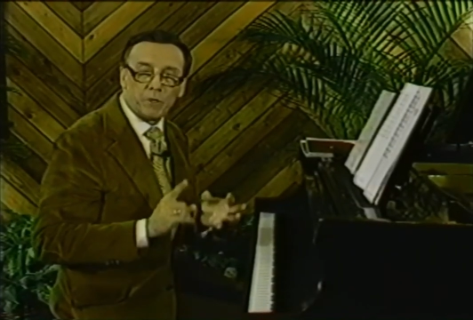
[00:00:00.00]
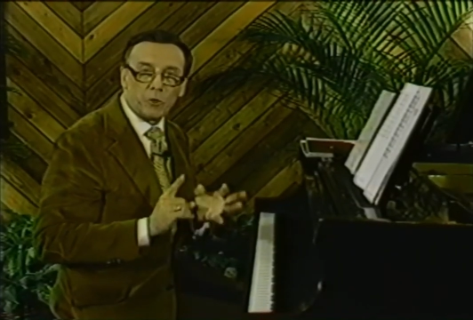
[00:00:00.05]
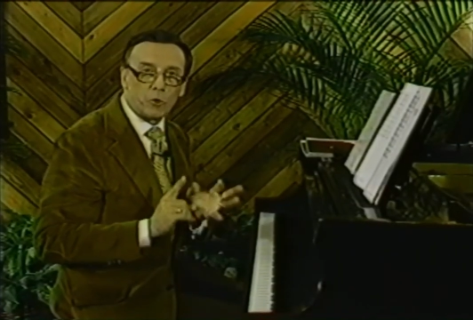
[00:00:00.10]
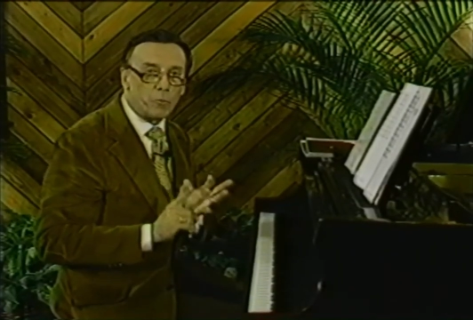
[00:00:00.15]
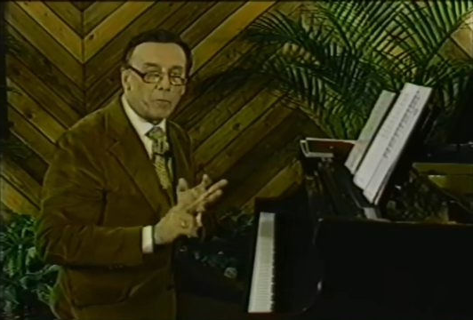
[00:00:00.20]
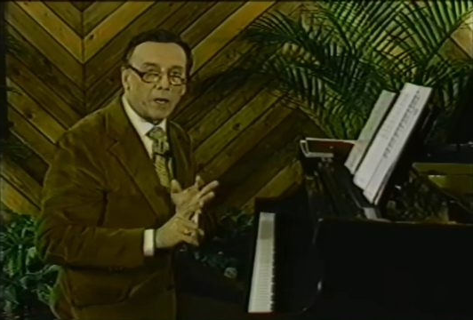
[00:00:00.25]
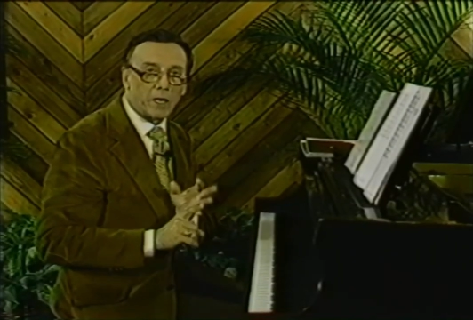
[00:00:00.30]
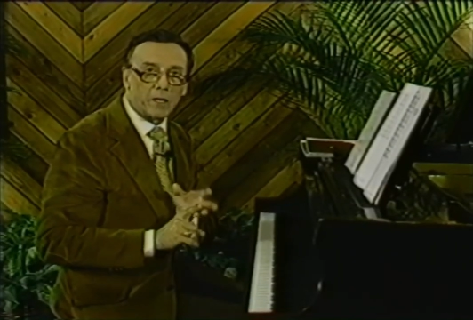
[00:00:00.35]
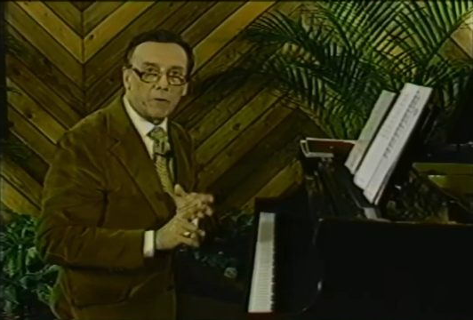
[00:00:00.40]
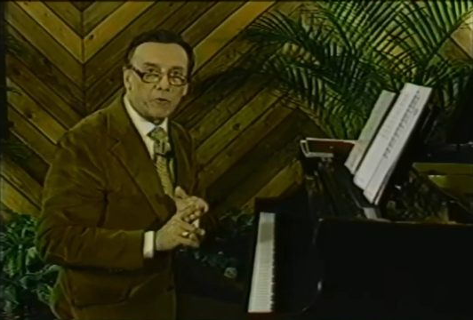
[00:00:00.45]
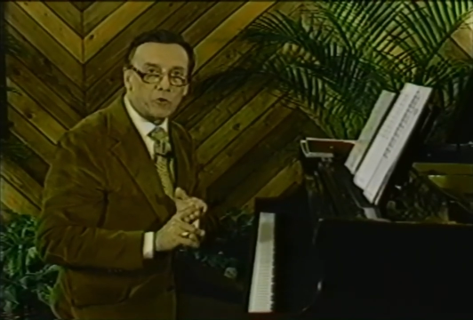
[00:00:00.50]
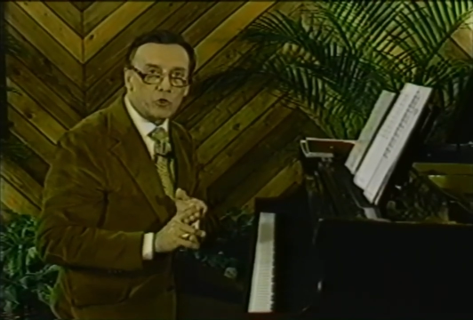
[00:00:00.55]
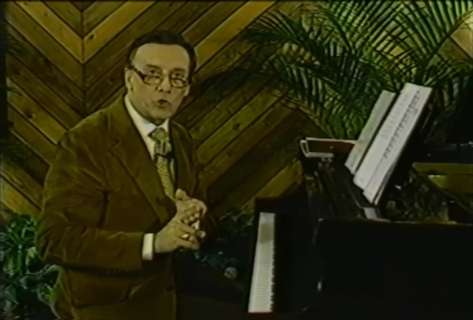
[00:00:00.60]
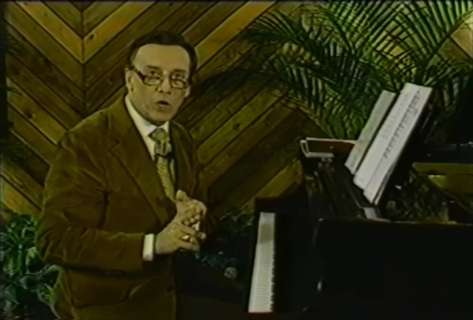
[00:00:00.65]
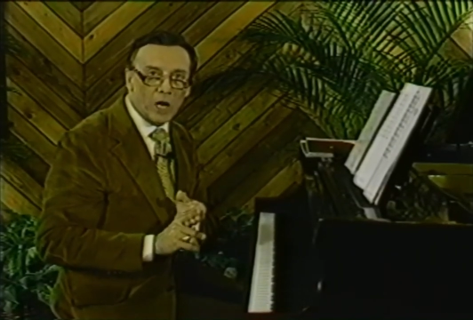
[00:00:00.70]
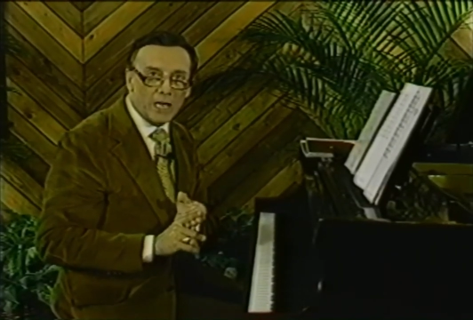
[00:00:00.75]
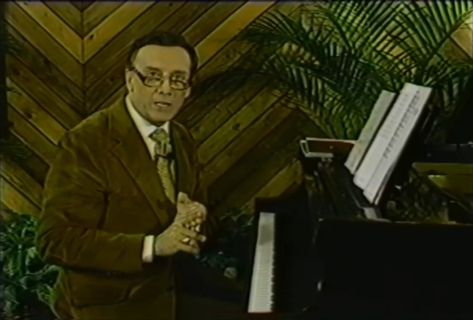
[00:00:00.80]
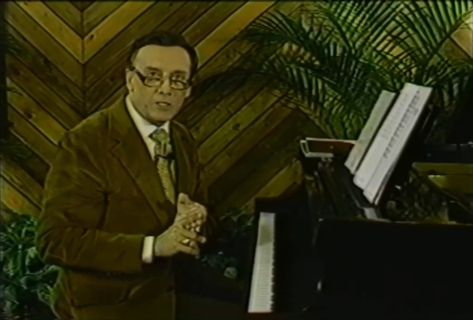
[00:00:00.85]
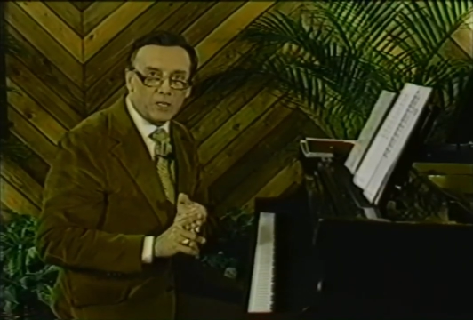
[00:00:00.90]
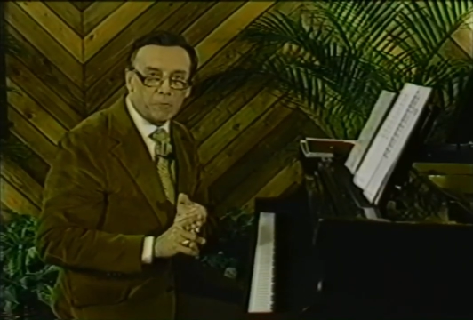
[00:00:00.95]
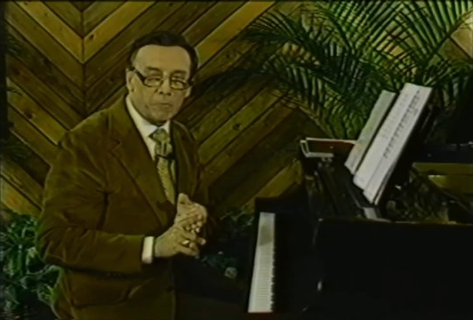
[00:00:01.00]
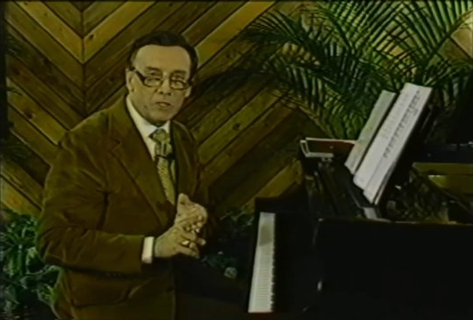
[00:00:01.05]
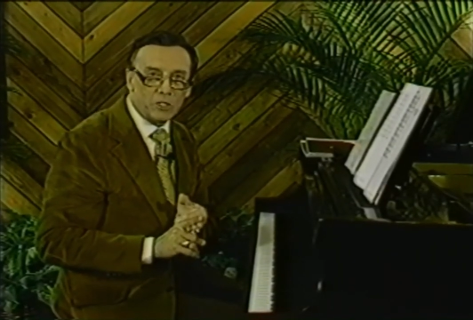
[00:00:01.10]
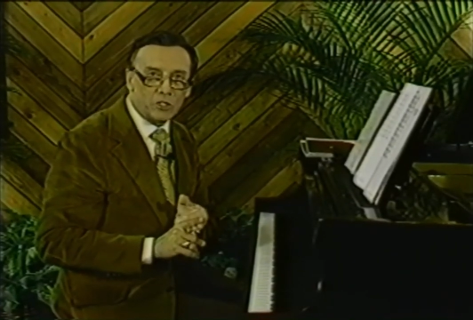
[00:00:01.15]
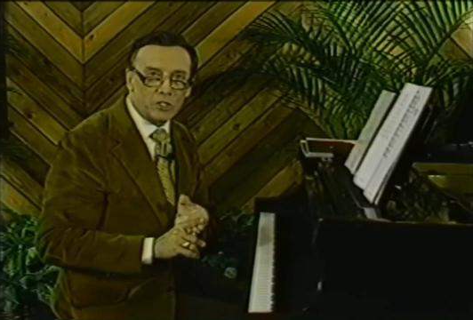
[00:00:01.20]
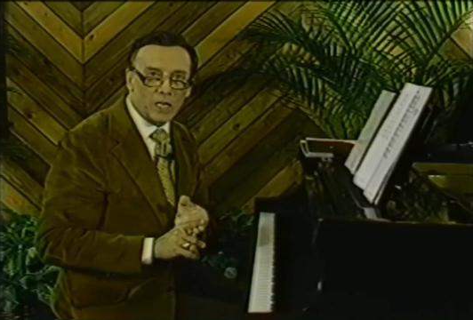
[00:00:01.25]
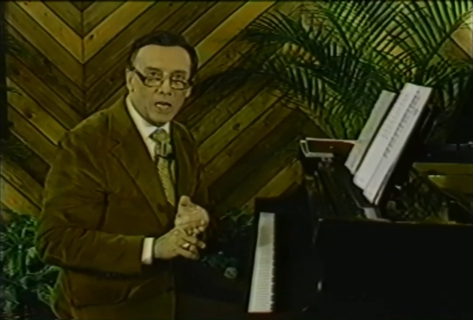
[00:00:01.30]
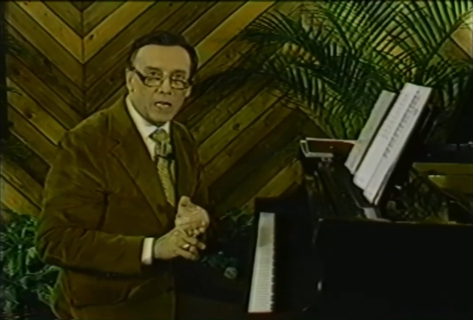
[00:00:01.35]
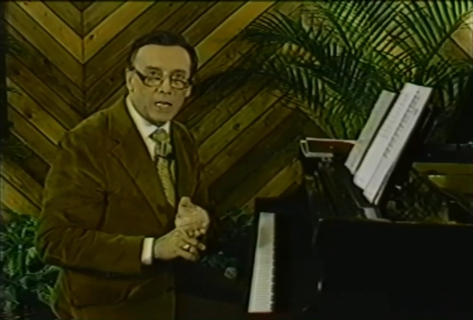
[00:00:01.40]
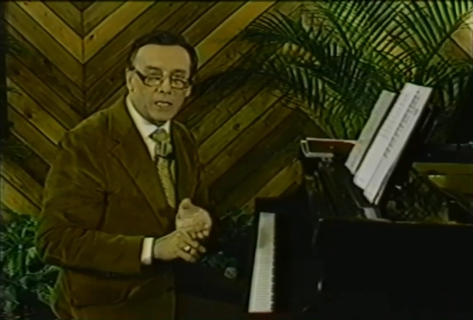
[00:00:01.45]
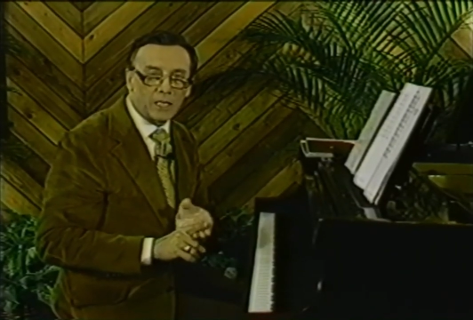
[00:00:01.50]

You make a tragic mistake